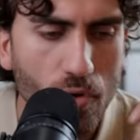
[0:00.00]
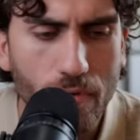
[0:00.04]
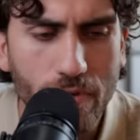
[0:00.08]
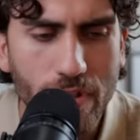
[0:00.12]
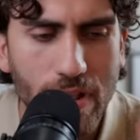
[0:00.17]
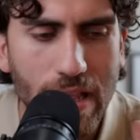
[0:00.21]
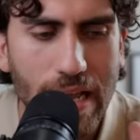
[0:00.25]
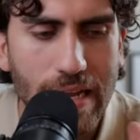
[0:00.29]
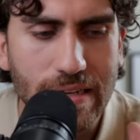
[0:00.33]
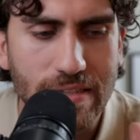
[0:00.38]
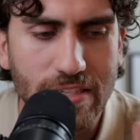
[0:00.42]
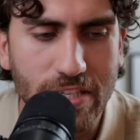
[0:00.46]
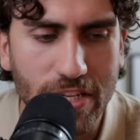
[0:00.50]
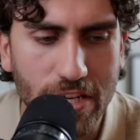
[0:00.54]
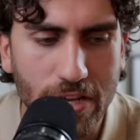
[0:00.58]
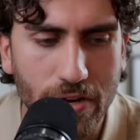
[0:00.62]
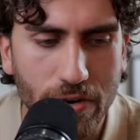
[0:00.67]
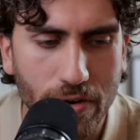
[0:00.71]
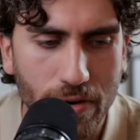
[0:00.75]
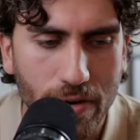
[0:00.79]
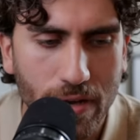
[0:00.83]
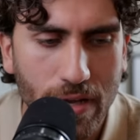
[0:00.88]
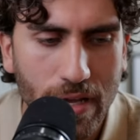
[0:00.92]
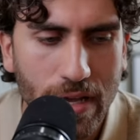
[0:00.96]
Over the last
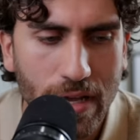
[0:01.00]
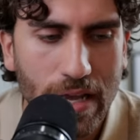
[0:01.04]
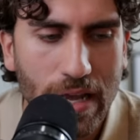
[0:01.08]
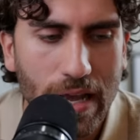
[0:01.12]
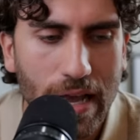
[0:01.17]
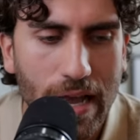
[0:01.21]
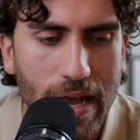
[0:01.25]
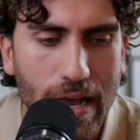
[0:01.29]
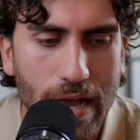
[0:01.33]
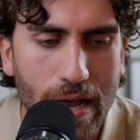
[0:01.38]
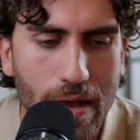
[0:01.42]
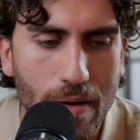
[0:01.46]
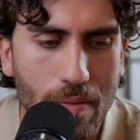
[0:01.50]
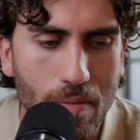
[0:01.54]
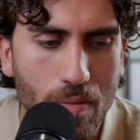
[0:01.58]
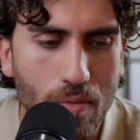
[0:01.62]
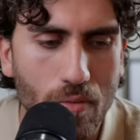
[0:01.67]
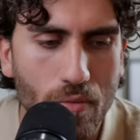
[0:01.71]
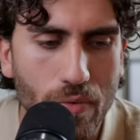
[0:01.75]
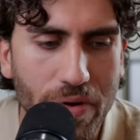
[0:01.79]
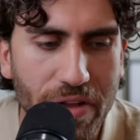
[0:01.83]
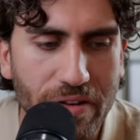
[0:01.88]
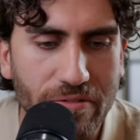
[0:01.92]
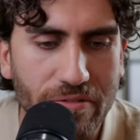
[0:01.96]
year,
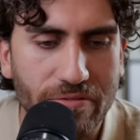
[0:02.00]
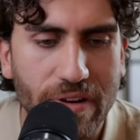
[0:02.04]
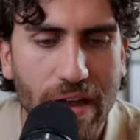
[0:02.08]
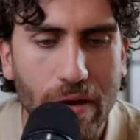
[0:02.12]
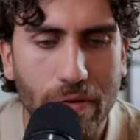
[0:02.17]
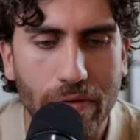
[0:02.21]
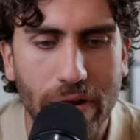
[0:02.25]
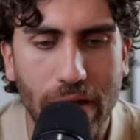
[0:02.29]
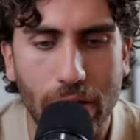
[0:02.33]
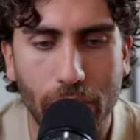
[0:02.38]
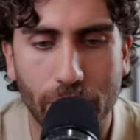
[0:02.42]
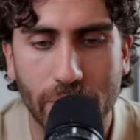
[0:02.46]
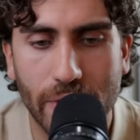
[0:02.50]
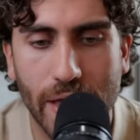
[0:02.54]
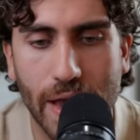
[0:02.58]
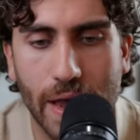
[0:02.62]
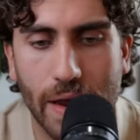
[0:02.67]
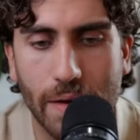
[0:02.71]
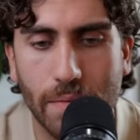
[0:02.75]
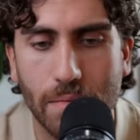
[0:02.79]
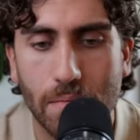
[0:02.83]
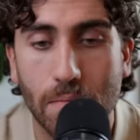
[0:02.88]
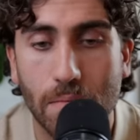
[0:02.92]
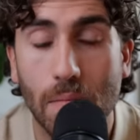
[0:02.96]
um, we have found out
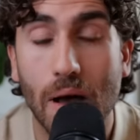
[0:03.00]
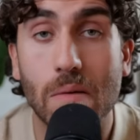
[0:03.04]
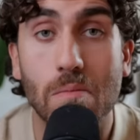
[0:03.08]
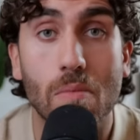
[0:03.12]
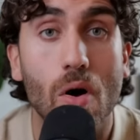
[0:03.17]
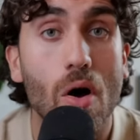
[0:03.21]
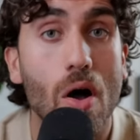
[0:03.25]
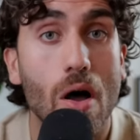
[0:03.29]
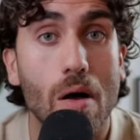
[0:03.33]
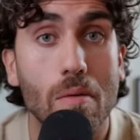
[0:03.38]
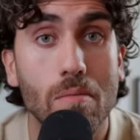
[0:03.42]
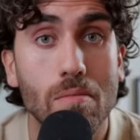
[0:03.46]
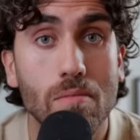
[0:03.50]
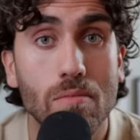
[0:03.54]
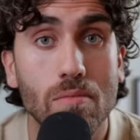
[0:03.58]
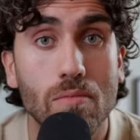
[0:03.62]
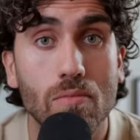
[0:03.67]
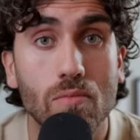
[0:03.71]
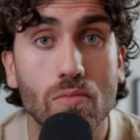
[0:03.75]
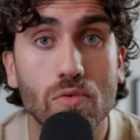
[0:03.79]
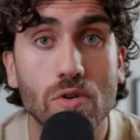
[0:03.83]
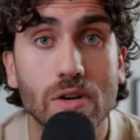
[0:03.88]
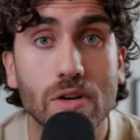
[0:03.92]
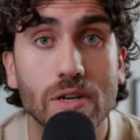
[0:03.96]
that my mom
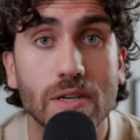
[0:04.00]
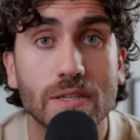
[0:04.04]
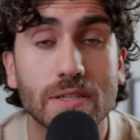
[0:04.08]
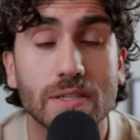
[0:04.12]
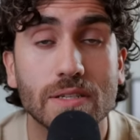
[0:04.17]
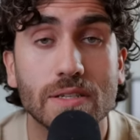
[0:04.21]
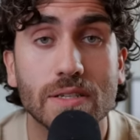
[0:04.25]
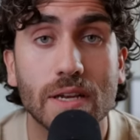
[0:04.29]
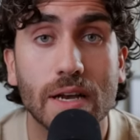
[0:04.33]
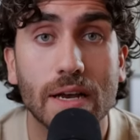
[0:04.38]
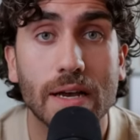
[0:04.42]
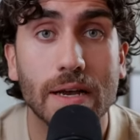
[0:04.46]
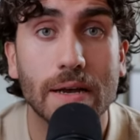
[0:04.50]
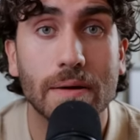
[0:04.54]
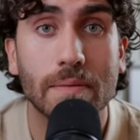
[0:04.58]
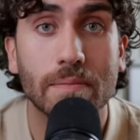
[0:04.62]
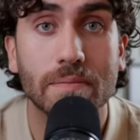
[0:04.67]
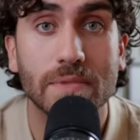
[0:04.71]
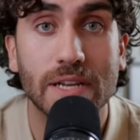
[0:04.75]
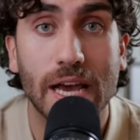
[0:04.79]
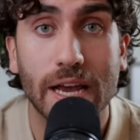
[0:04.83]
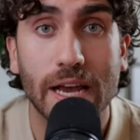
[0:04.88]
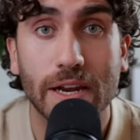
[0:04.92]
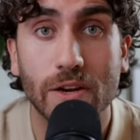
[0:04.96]
was
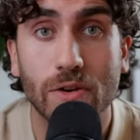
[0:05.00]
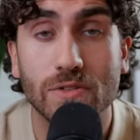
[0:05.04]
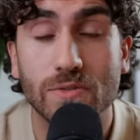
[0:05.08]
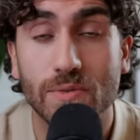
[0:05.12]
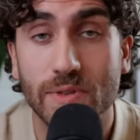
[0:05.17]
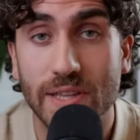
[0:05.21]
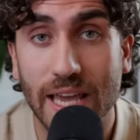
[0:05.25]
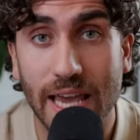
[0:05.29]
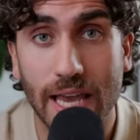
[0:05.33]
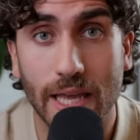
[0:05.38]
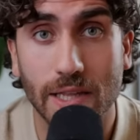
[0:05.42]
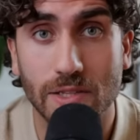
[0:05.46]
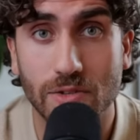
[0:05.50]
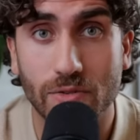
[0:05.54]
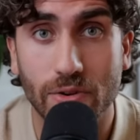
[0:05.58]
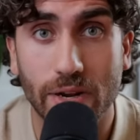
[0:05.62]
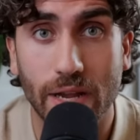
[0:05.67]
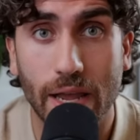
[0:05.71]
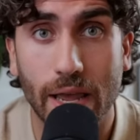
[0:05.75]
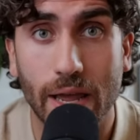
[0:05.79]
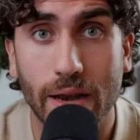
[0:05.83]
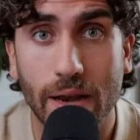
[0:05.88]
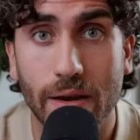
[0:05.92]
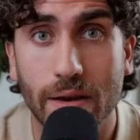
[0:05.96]
um, diagnosed with cancer
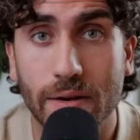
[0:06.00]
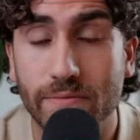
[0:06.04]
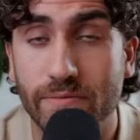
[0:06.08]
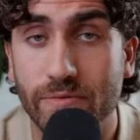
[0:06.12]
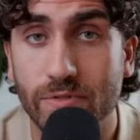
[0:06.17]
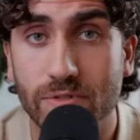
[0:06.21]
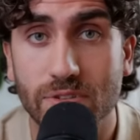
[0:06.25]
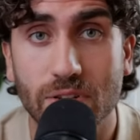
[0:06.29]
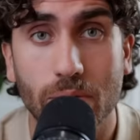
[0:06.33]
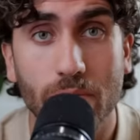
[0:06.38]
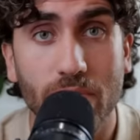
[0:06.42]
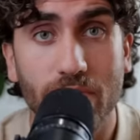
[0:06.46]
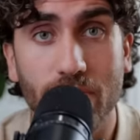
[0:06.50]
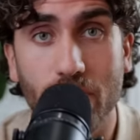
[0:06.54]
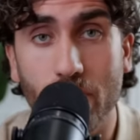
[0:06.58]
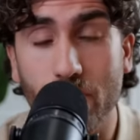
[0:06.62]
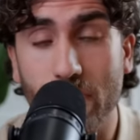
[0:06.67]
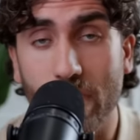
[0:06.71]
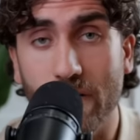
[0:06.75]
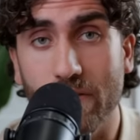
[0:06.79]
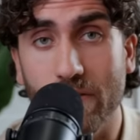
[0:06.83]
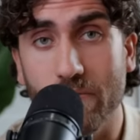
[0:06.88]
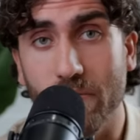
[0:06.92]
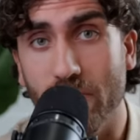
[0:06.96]
again. For some of
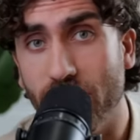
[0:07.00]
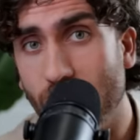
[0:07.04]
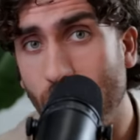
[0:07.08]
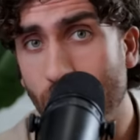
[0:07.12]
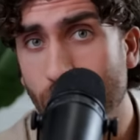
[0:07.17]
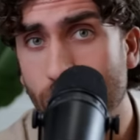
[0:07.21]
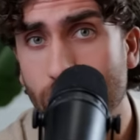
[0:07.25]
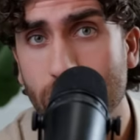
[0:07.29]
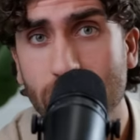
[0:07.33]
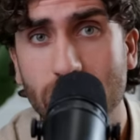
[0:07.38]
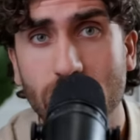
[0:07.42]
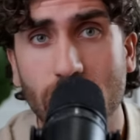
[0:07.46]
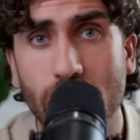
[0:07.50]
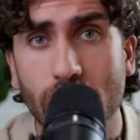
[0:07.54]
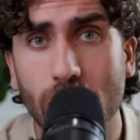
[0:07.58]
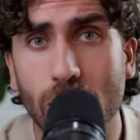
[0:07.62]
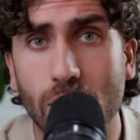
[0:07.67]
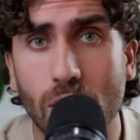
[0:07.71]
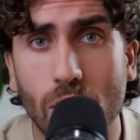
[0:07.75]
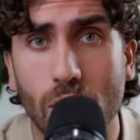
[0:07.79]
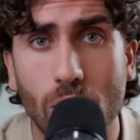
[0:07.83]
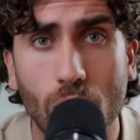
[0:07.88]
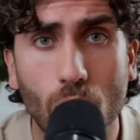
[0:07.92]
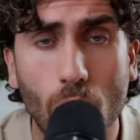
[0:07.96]
you that have been following the
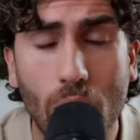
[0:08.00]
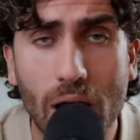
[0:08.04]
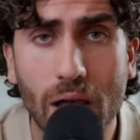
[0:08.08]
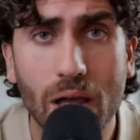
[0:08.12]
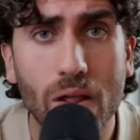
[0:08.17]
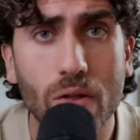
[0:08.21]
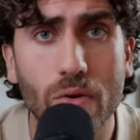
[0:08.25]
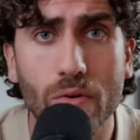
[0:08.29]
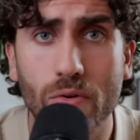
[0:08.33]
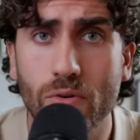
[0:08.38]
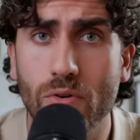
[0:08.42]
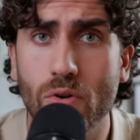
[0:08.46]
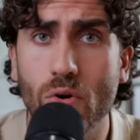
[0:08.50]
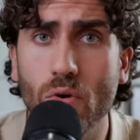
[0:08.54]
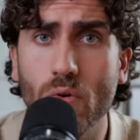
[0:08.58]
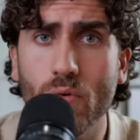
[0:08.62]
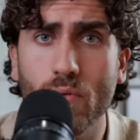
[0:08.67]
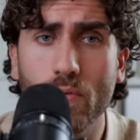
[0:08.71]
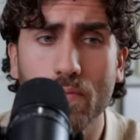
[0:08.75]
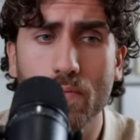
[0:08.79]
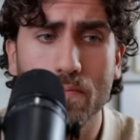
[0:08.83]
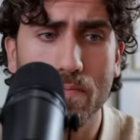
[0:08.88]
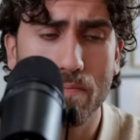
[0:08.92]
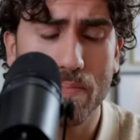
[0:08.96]
channel a while or
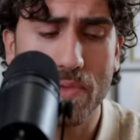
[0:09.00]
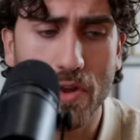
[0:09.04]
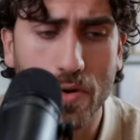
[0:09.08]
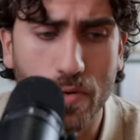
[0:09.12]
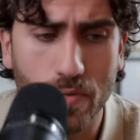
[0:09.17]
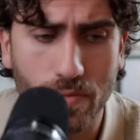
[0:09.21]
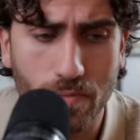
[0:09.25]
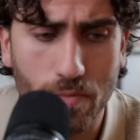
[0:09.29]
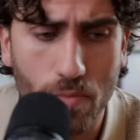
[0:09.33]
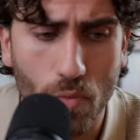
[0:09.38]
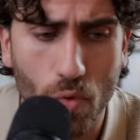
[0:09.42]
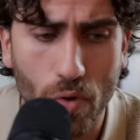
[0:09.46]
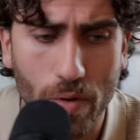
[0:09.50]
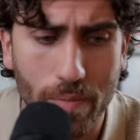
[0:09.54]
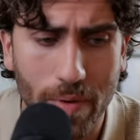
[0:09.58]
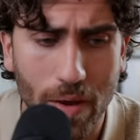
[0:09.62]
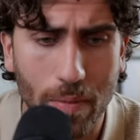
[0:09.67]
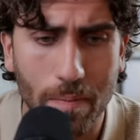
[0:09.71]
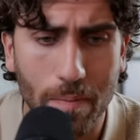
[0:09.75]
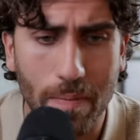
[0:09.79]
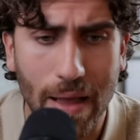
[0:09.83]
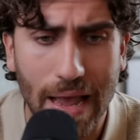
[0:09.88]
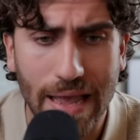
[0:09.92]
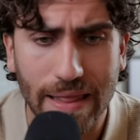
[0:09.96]
know, you know more
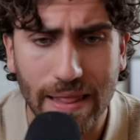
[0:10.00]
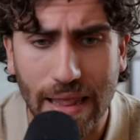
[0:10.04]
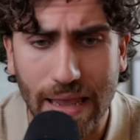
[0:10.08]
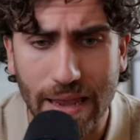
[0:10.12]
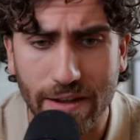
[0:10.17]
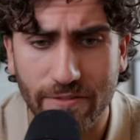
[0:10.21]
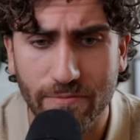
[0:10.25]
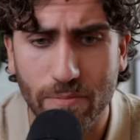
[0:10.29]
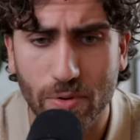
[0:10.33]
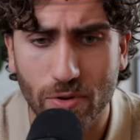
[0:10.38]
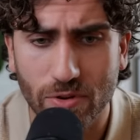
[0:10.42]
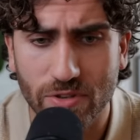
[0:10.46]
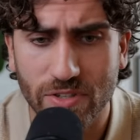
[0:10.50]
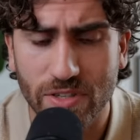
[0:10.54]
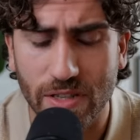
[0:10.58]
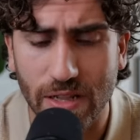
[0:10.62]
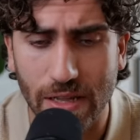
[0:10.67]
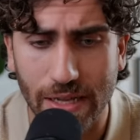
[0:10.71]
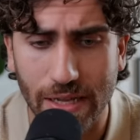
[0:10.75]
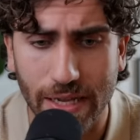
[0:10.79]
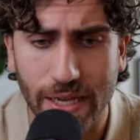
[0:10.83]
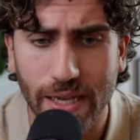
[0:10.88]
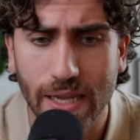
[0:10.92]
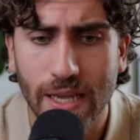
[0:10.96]
about my life
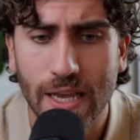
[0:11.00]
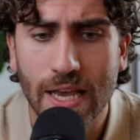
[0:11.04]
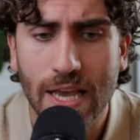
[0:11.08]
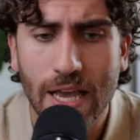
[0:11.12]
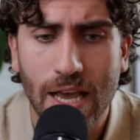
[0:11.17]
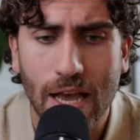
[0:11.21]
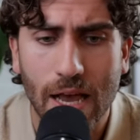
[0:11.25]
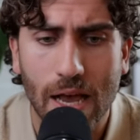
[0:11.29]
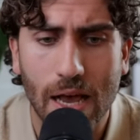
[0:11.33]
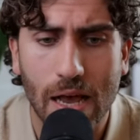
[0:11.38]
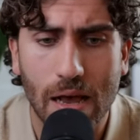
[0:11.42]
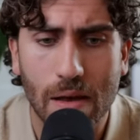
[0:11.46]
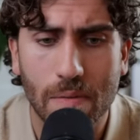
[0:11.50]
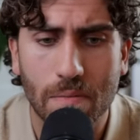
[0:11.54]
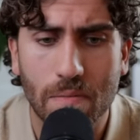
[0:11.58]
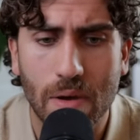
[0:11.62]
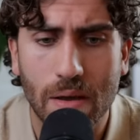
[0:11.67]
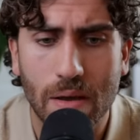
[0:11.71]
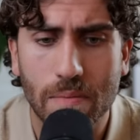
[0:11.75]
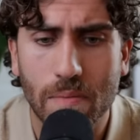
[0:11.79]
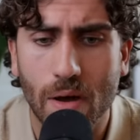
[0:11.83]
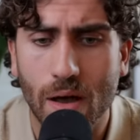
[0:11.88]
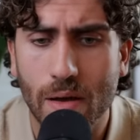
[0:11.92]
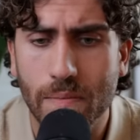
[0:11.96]
personally, um,
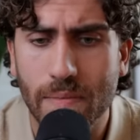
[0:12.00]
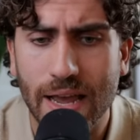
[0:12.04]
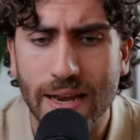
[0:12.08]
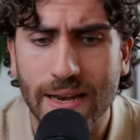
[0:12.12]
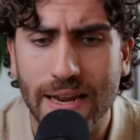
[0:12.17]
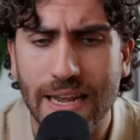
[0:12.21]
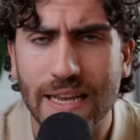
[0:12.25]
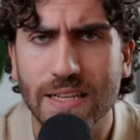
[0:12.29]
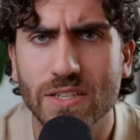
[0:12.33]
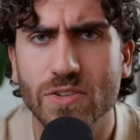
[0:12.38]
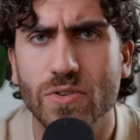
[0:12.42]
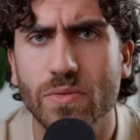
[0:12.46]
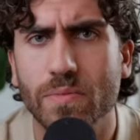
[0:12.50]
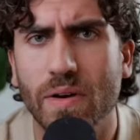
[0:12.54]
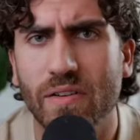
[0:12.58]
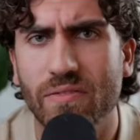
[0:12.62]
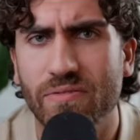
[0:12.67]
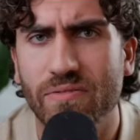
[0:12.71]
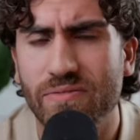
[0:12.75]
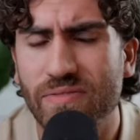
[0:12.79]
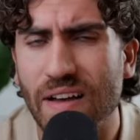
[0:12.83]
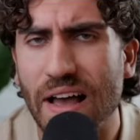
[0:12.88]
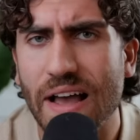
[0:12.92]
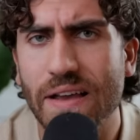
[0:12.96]
my mom had cancer
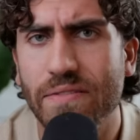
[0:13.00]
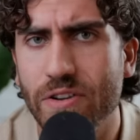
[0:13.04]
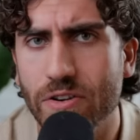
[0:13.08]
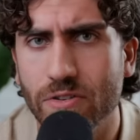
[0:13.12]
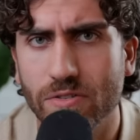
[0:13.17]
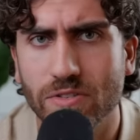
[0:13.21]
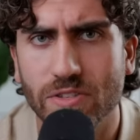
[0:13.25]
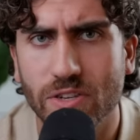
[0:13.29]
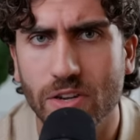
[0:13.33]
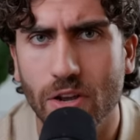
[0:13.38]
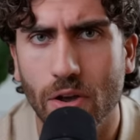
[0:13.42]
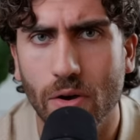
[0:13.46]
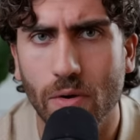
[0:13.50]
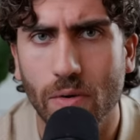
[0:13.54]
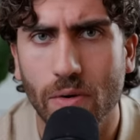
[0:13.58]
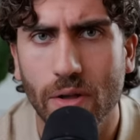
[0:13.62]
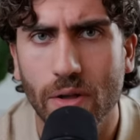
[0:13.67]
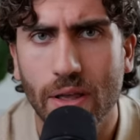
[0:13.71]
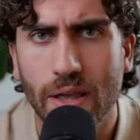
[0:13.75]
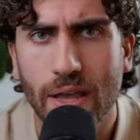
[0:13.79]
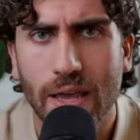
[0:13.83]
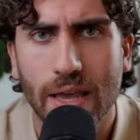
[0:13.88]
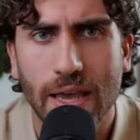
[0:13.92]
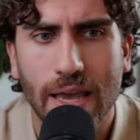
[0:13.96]
about five years
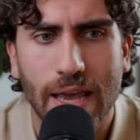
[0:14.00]
ago,